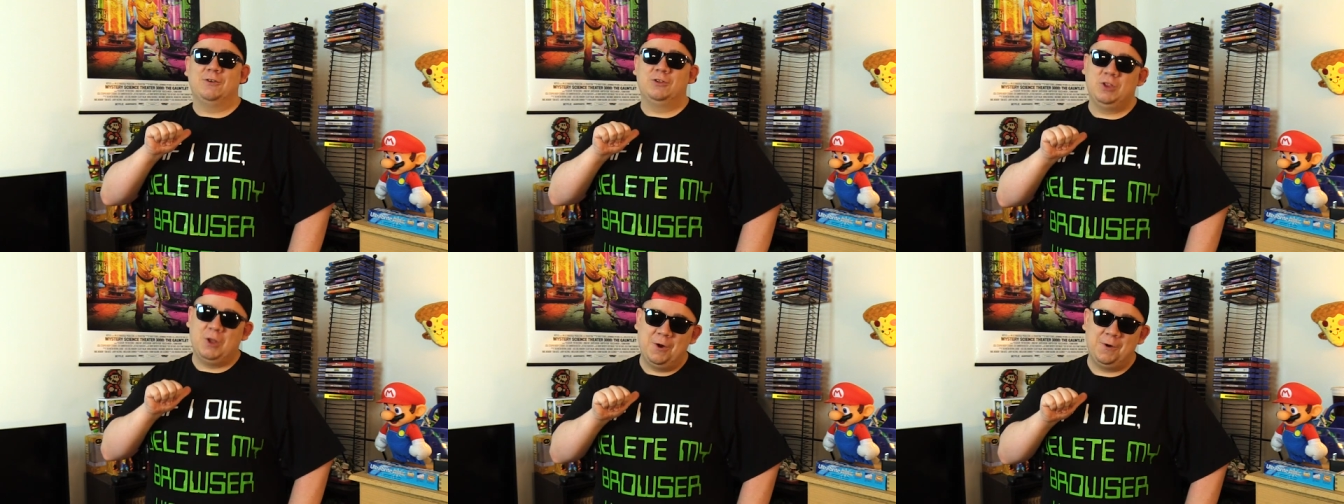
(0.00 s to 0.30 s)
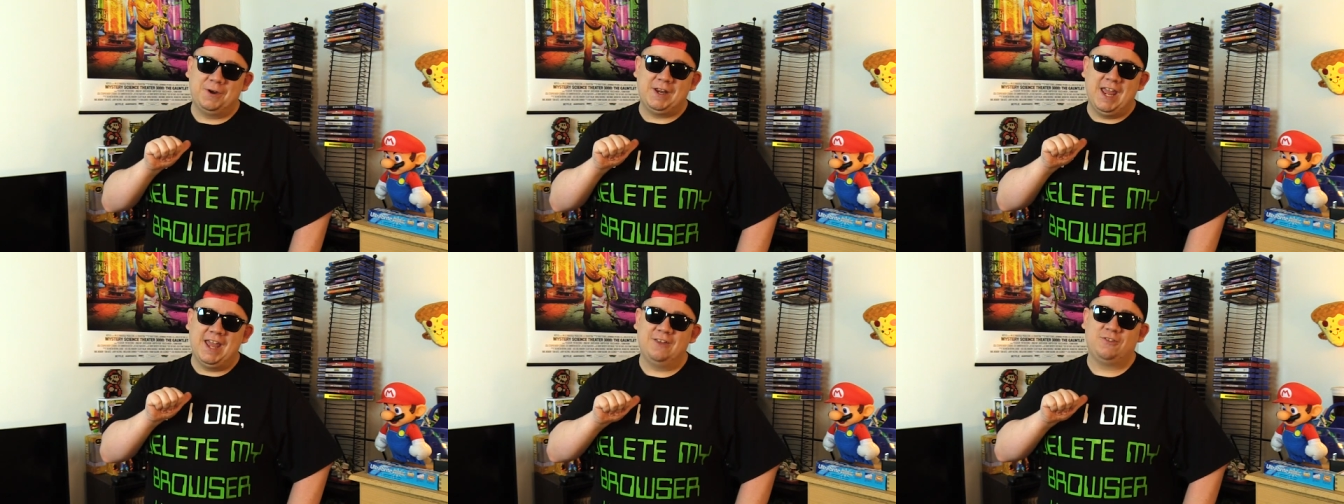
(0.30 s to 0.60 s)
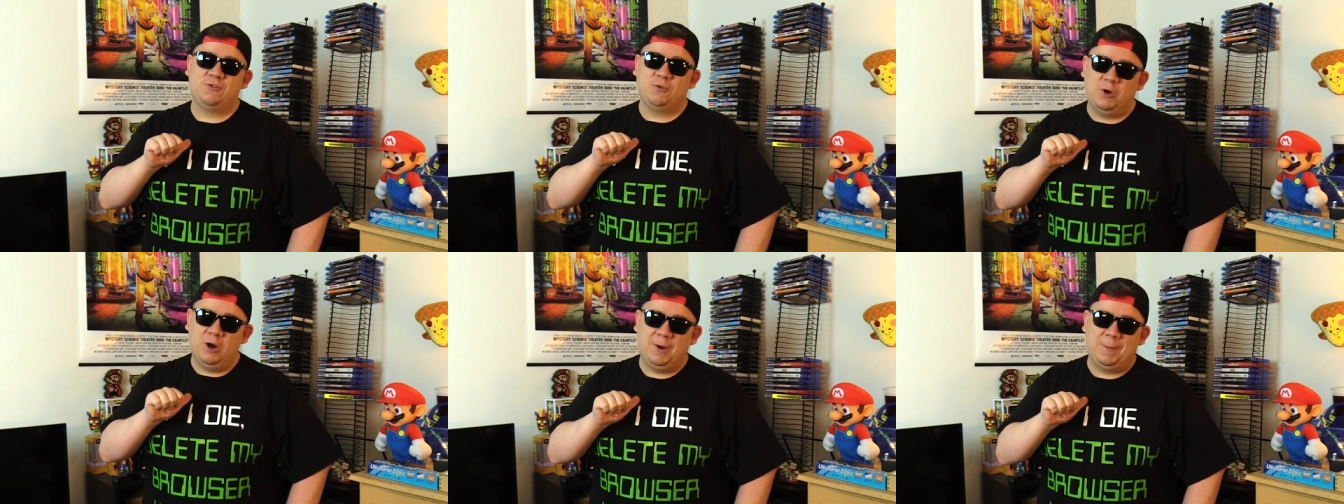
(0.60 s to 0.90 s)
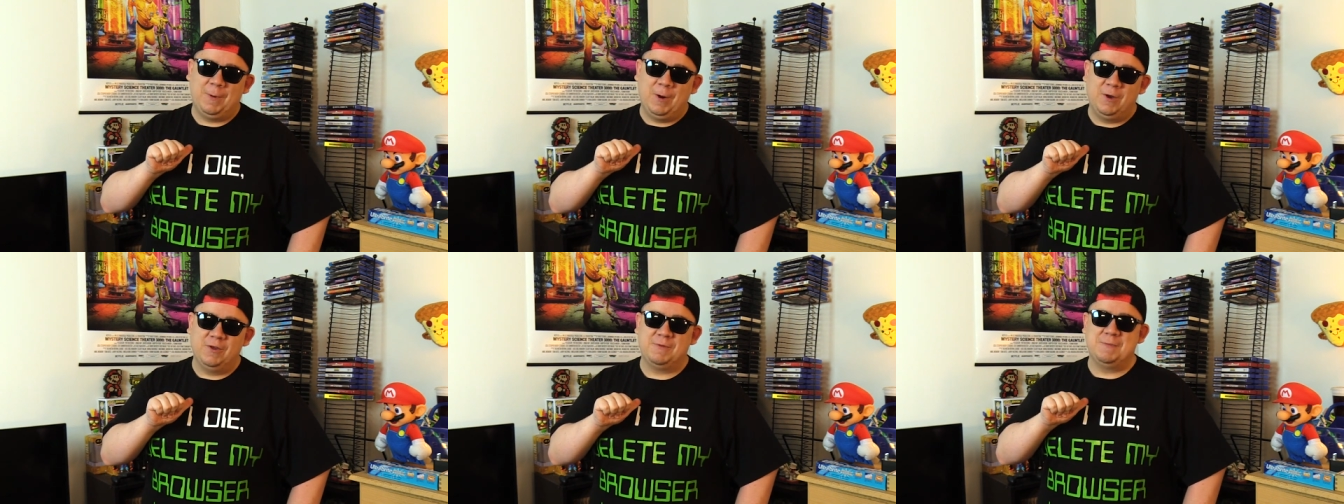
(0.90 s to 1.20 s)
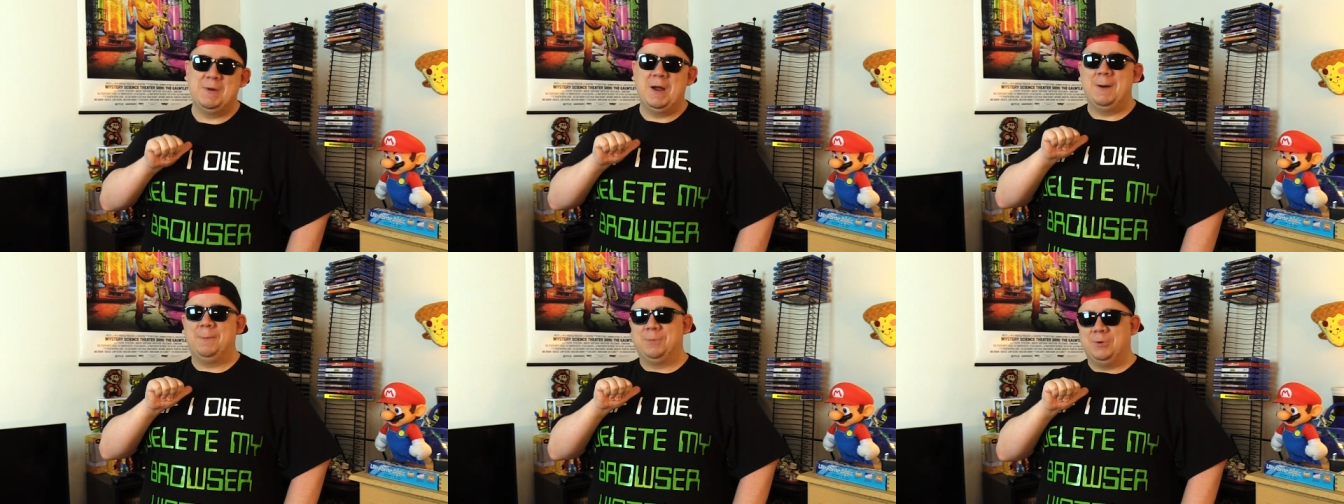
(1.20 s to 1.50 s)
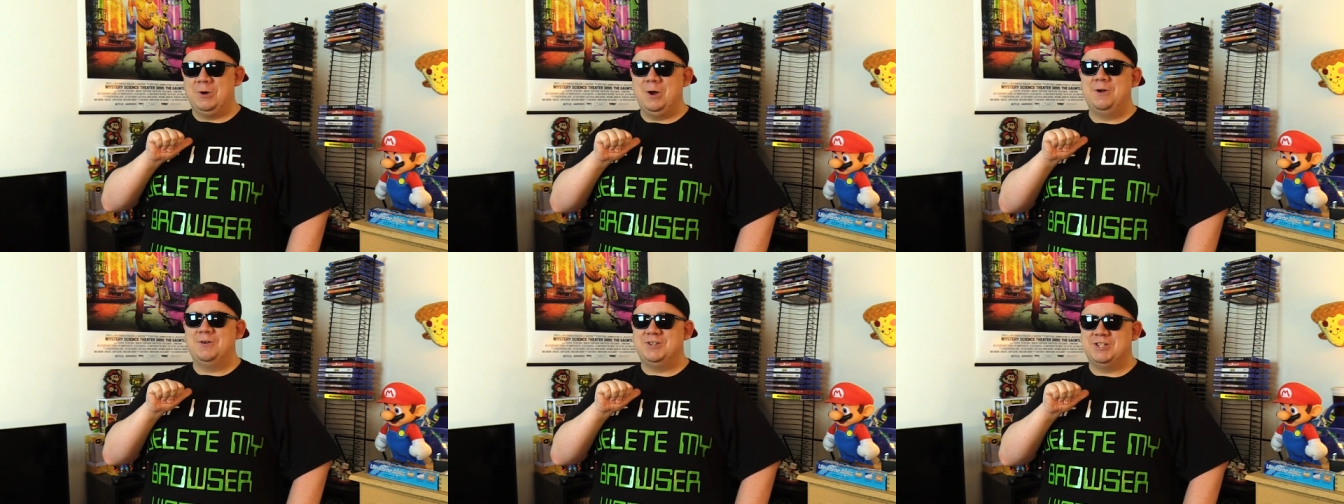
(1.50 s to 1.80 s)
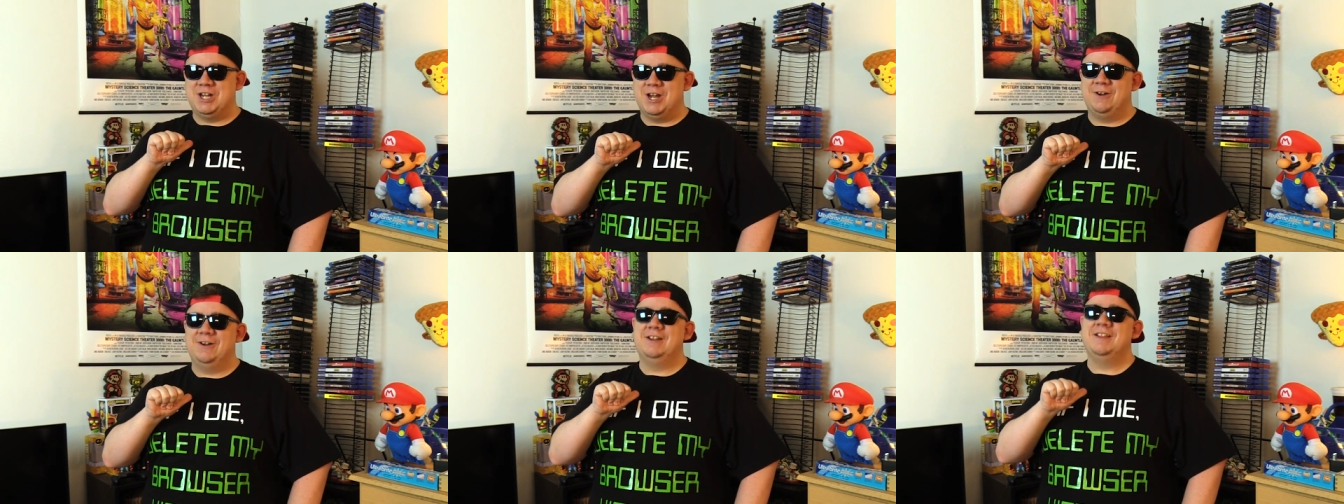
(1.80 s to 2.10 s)
lowercase Twitter post about
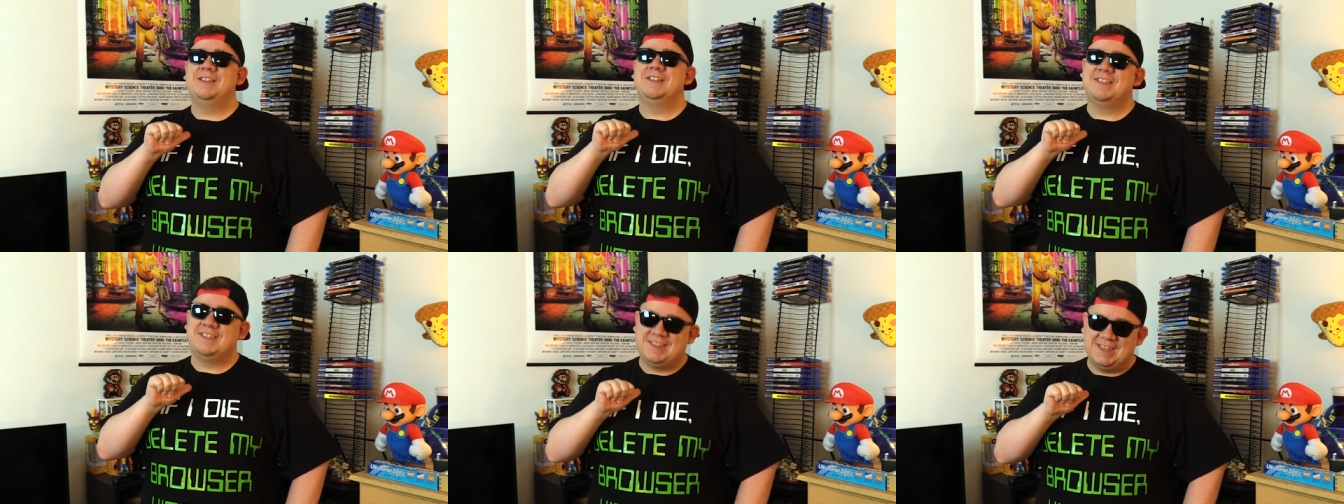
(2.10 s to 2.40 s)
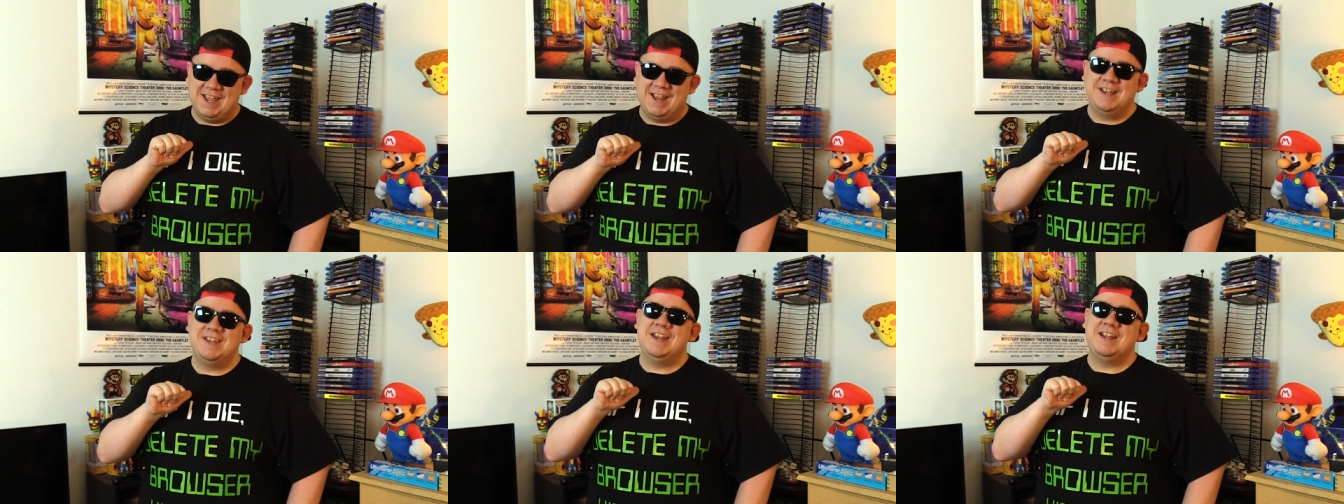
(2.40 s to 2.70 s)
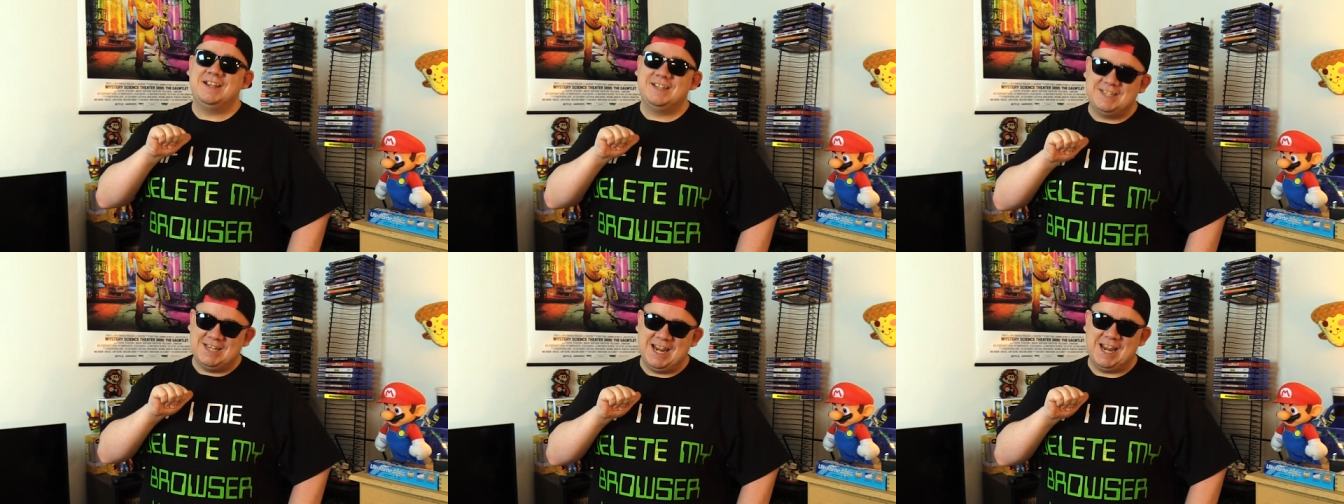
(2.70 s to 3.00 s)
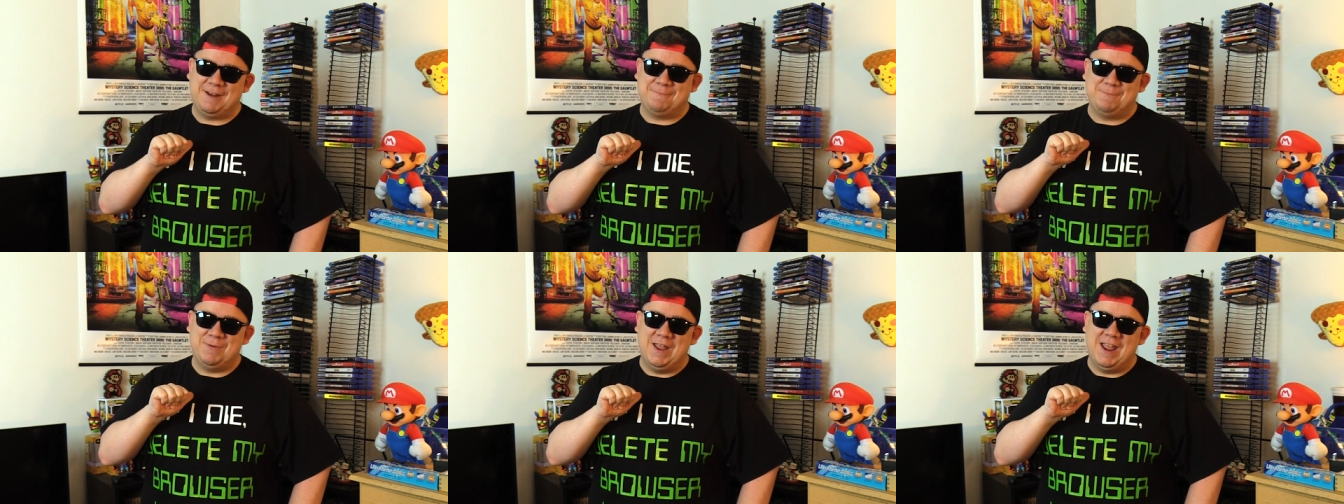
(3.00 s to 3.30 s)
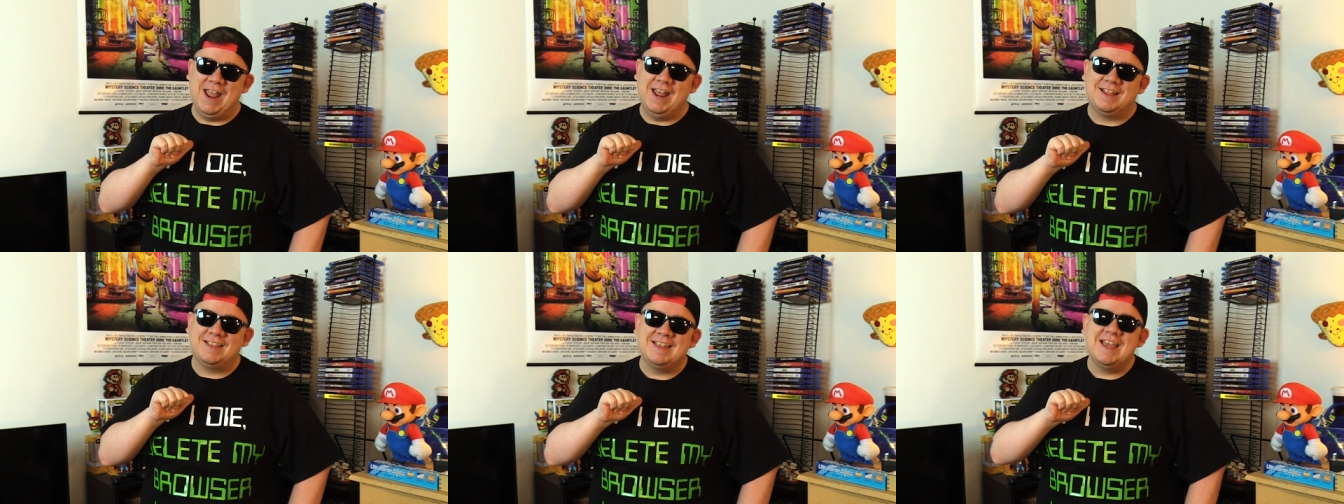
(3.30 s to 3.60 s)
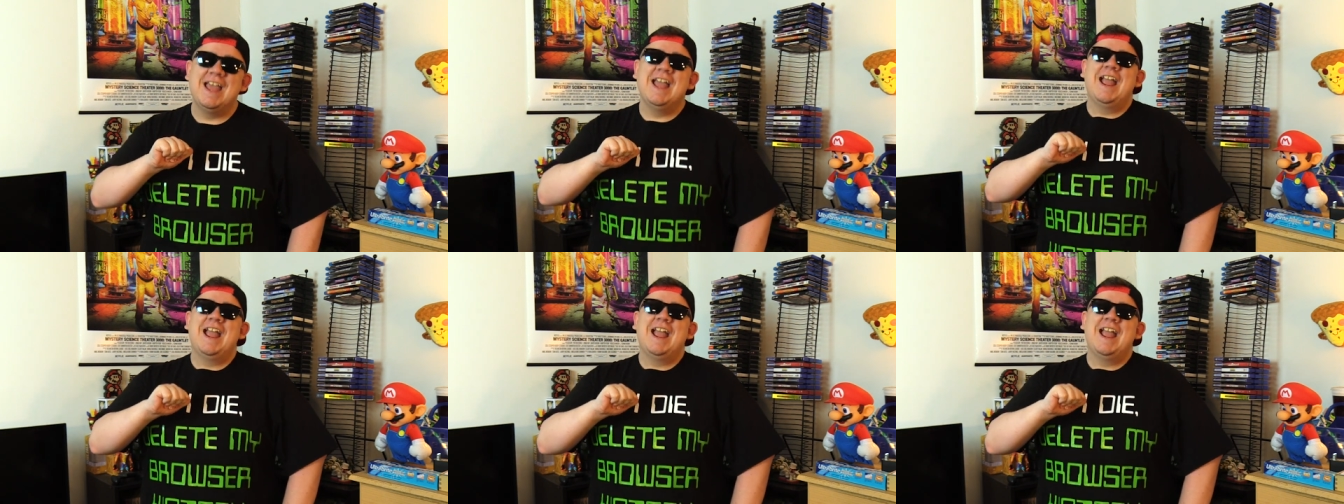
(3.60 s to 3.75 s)
ProJared sending dick pics.